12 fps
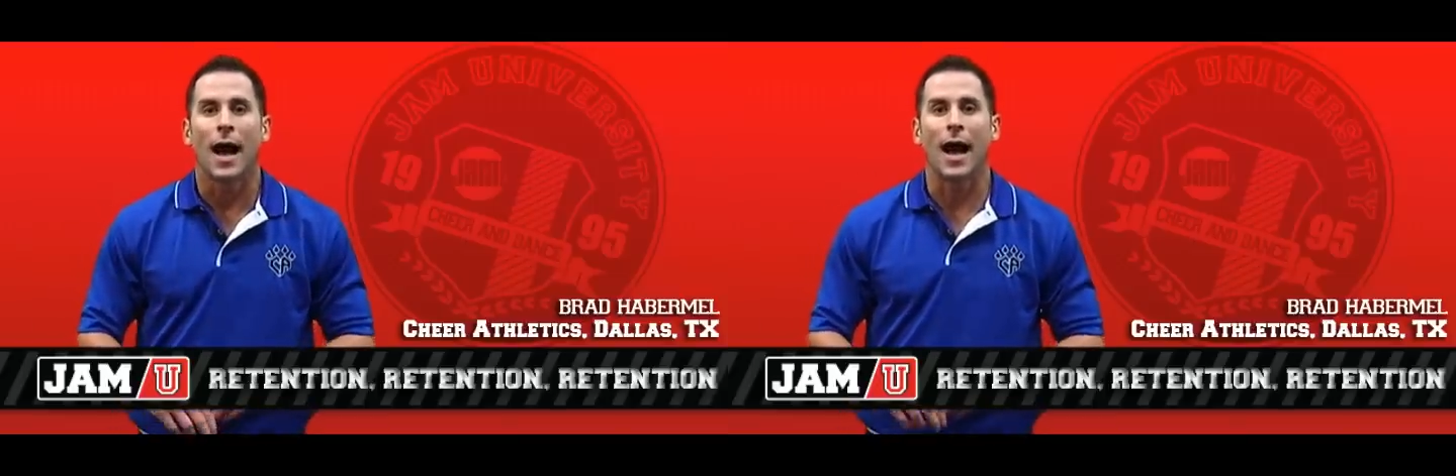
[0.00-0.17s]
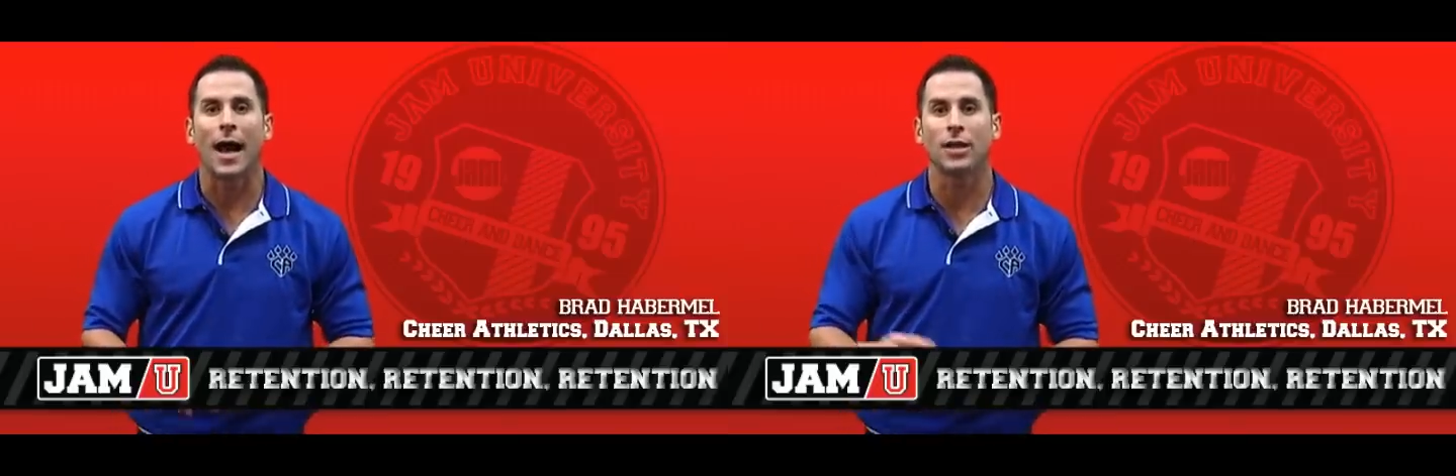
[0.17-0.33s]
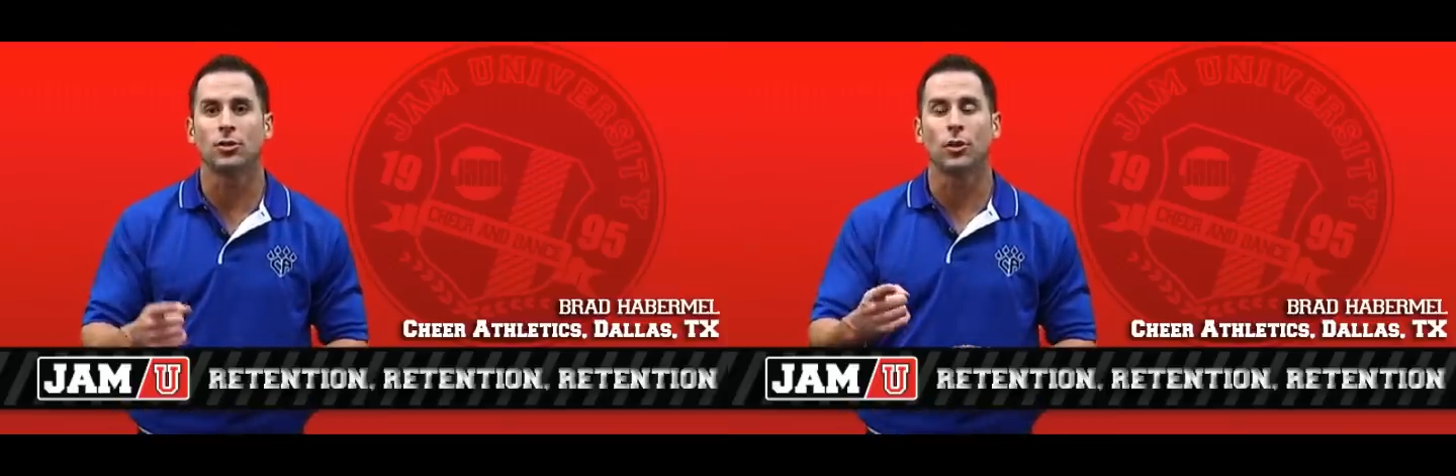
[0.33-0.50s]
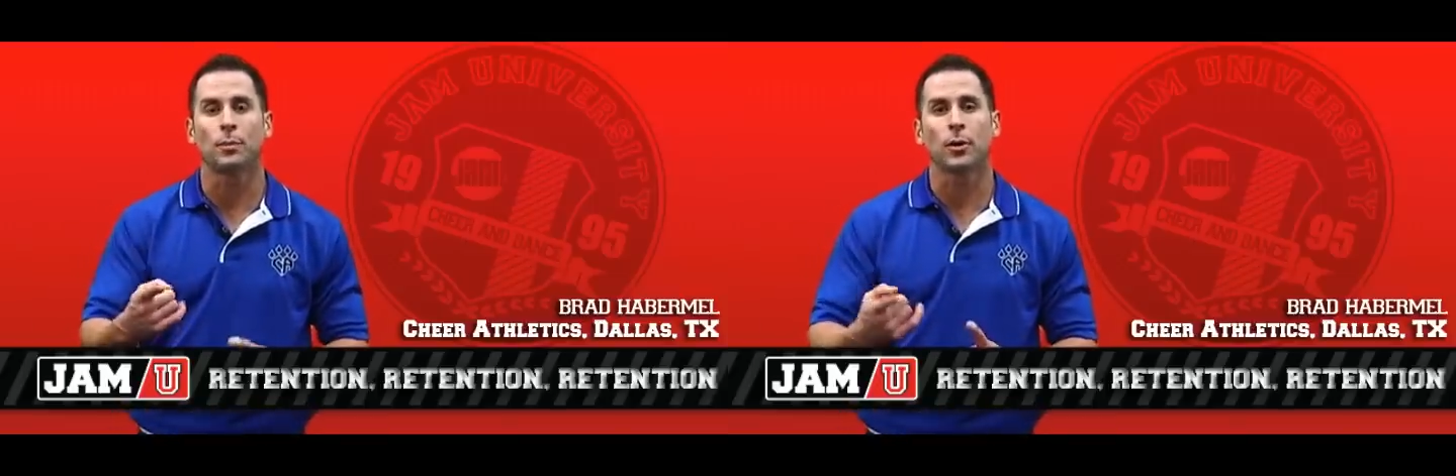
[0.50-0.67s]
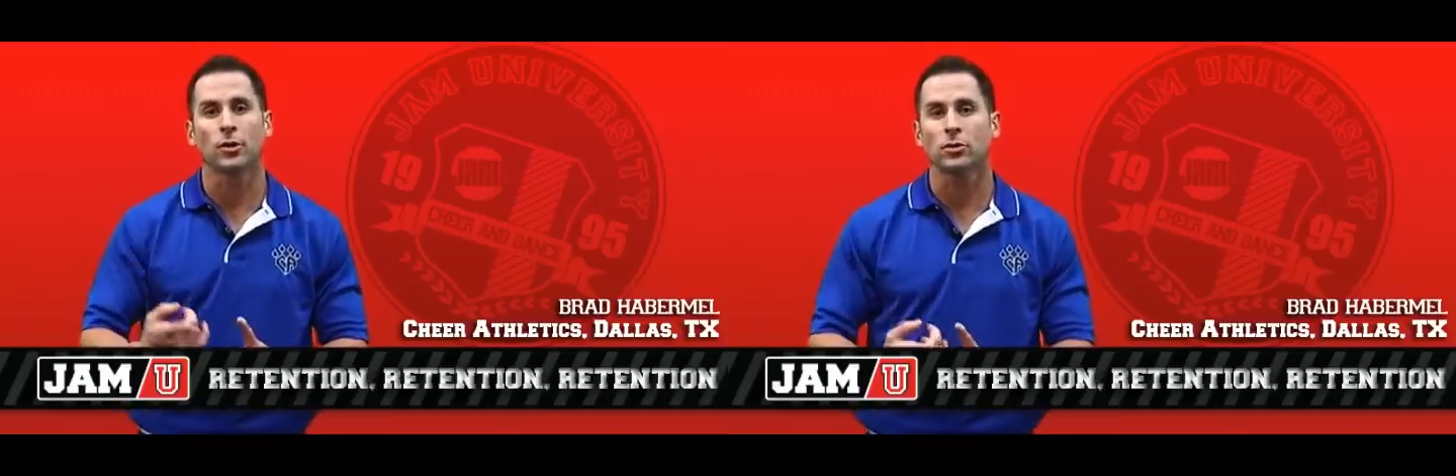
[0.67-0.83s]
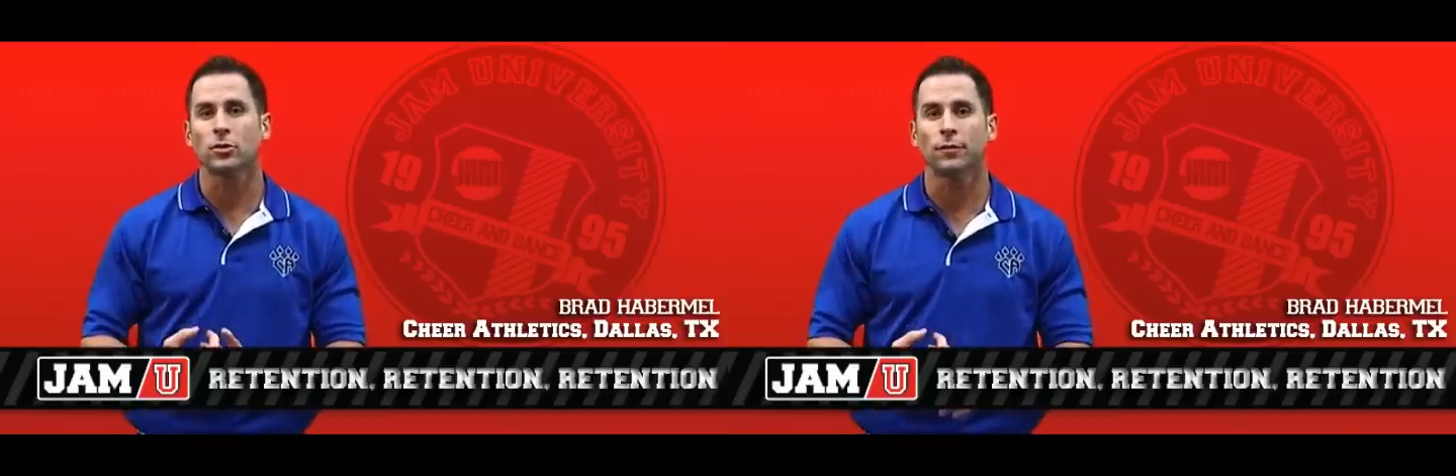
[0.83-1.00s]
I do a
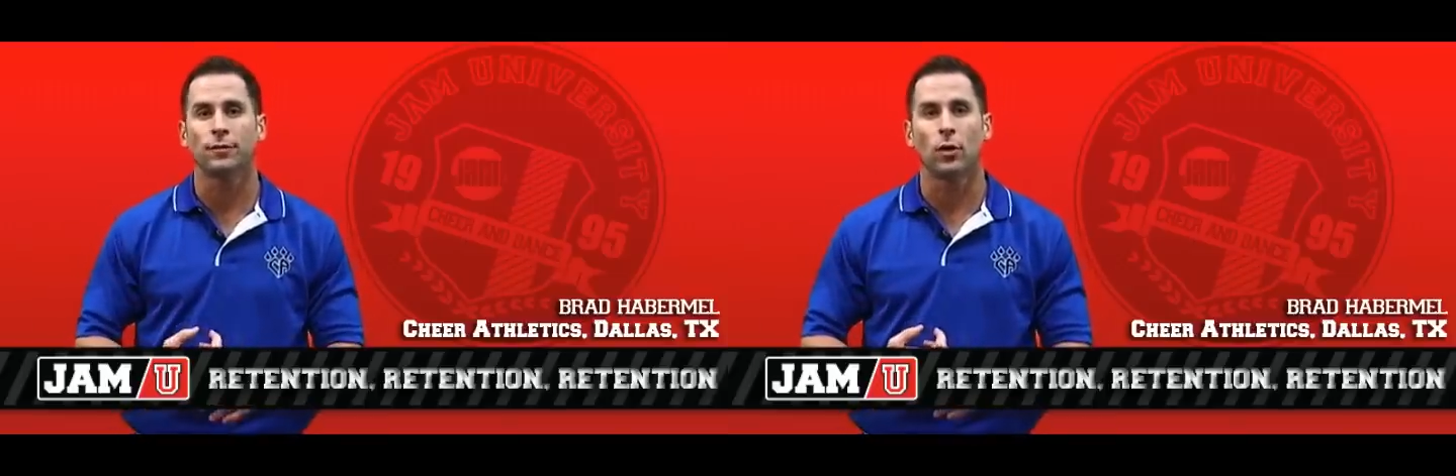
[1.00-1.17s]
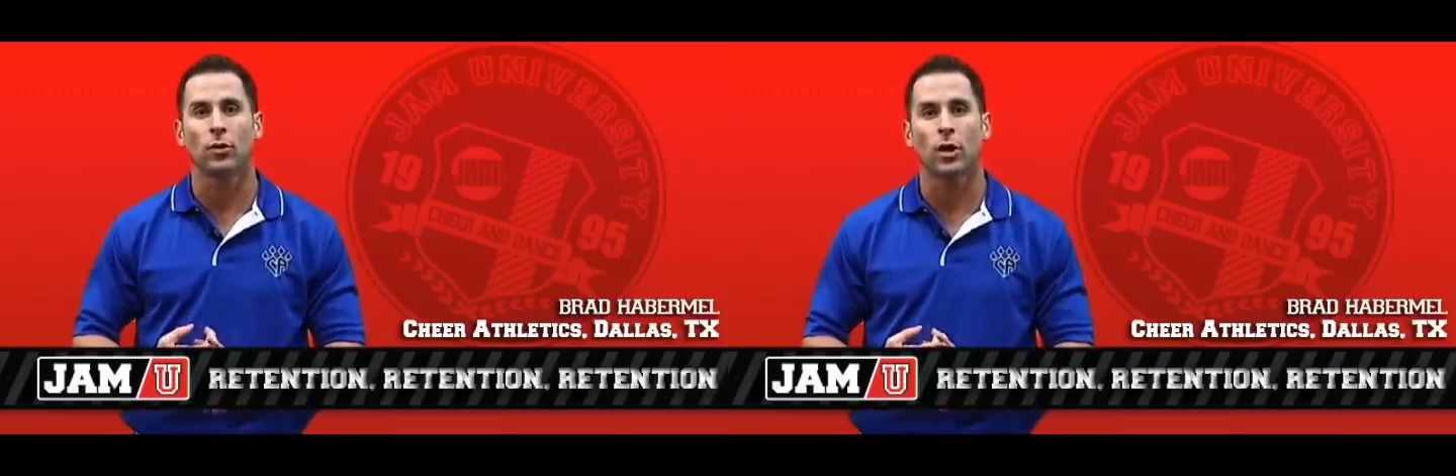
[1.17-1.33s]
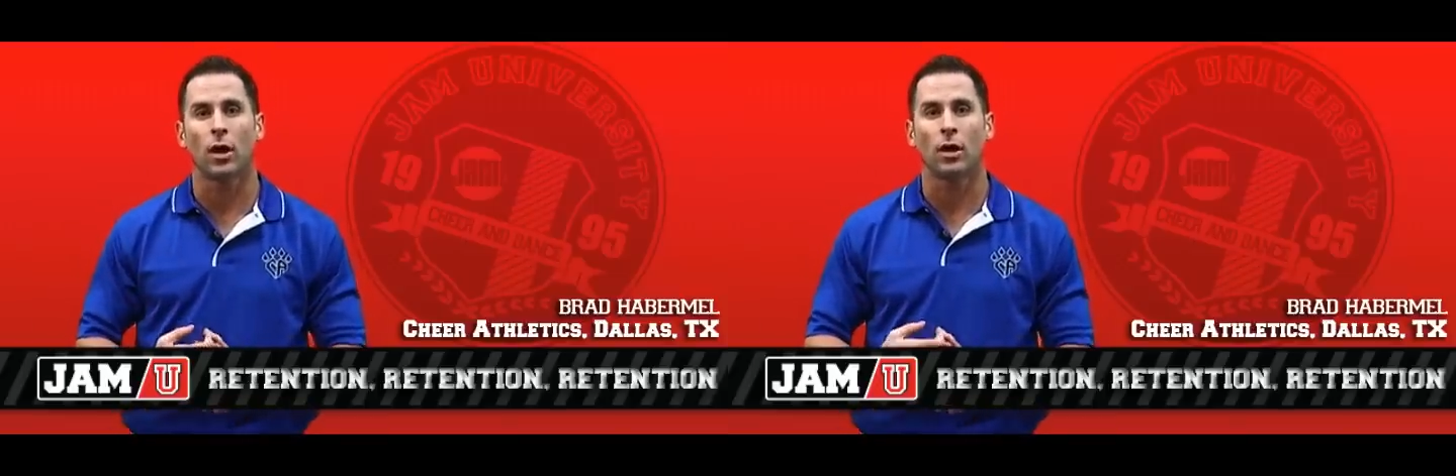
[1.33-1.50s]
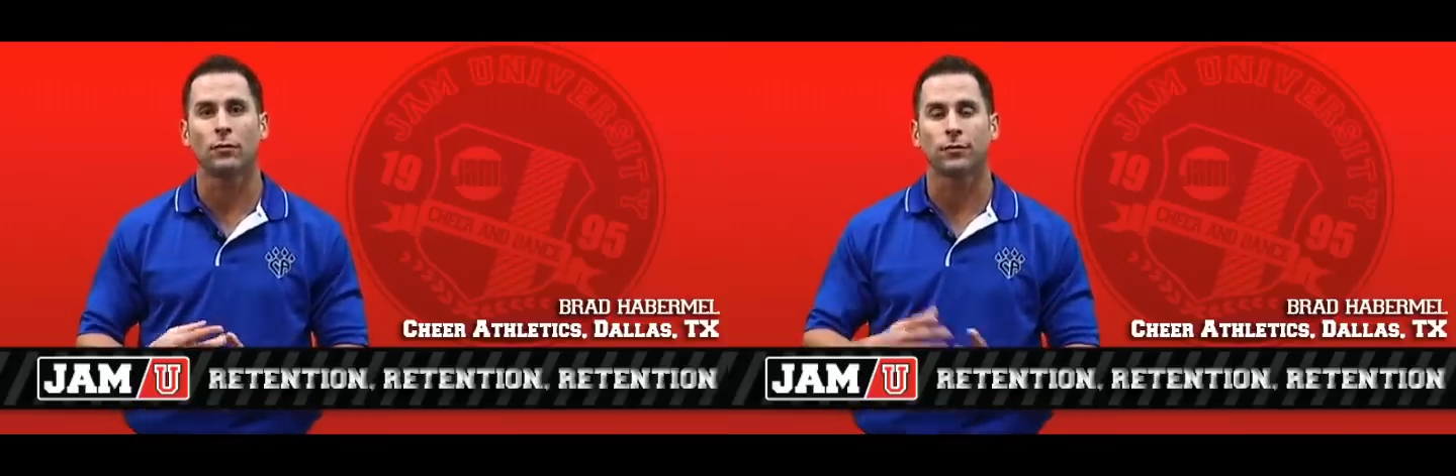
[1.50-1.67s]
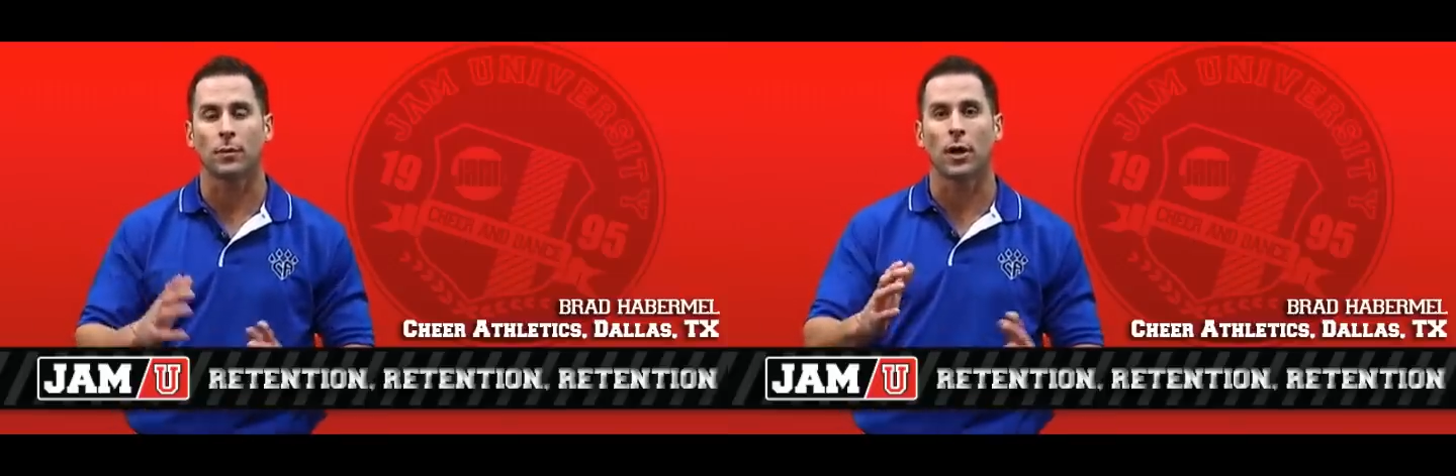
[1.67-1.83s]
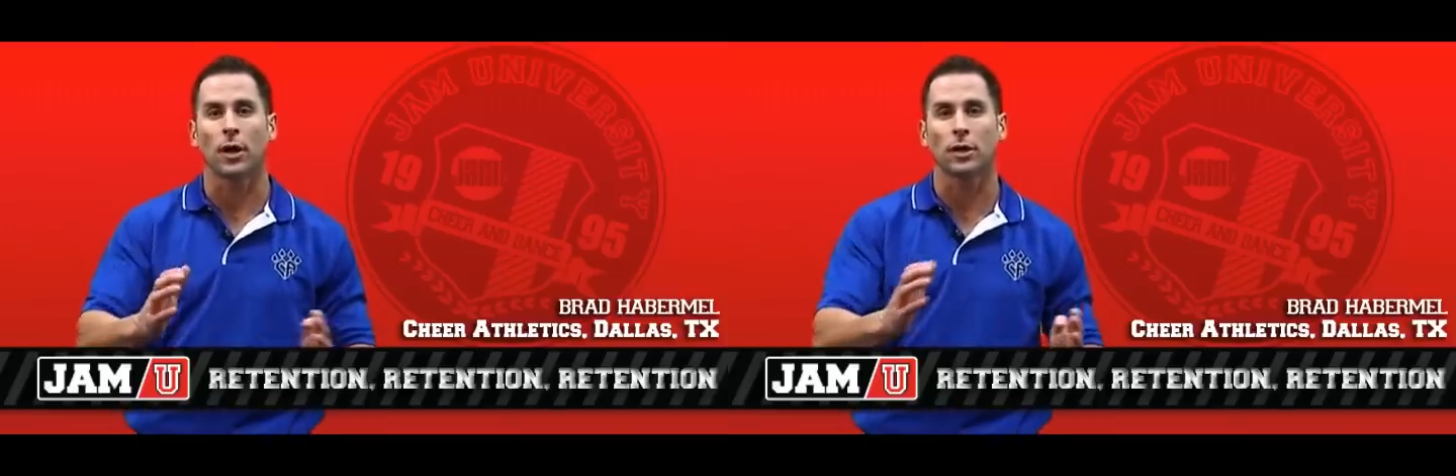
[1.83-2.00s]
personal phone call
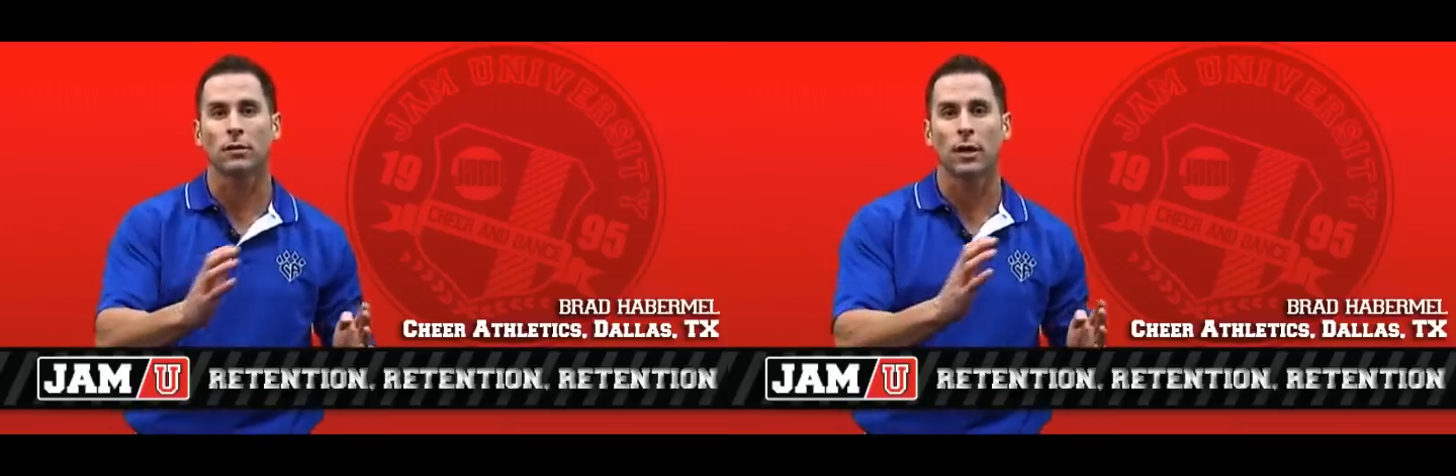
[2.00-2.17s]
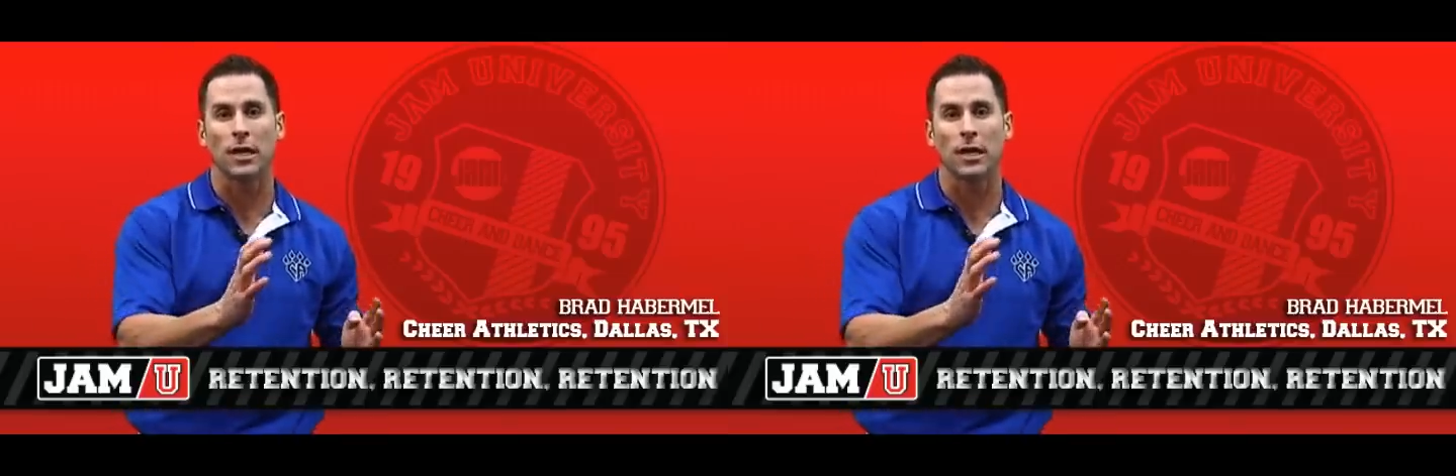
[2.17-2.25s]
from